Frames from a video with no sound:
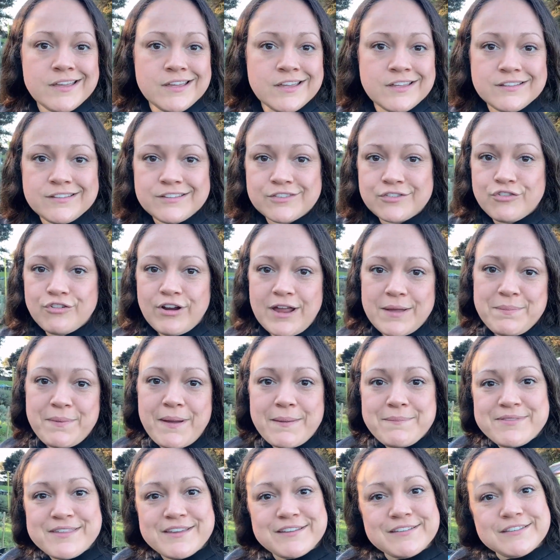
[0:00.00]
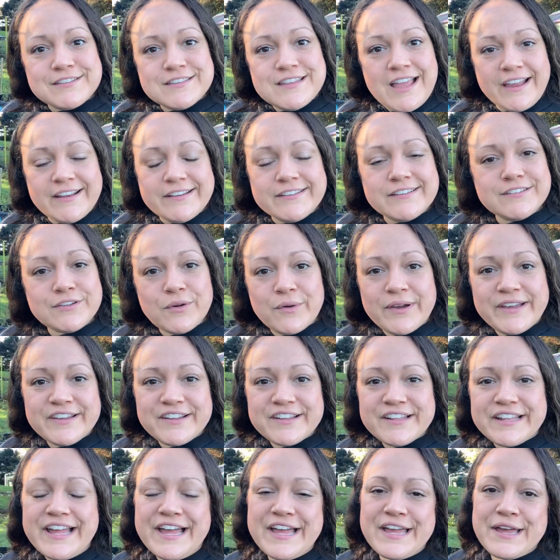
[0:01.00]
scrape up this nice
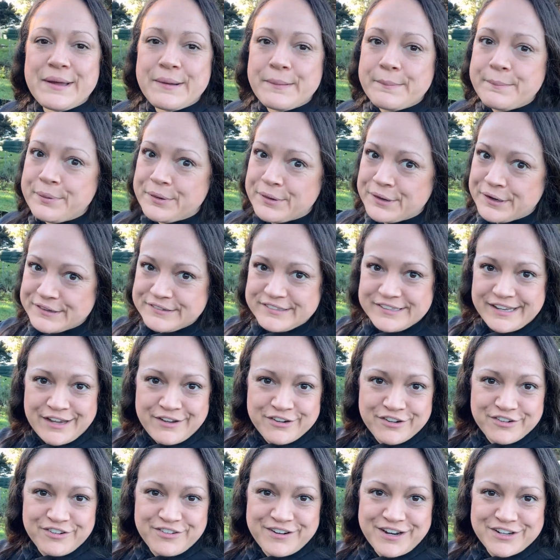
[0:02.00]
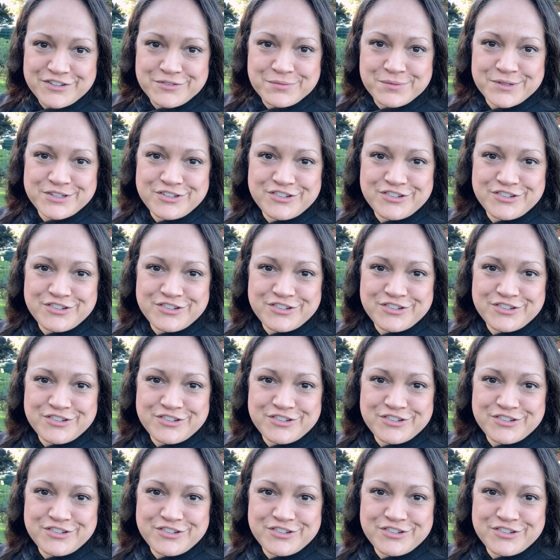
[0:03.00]
soil, put down fresh wood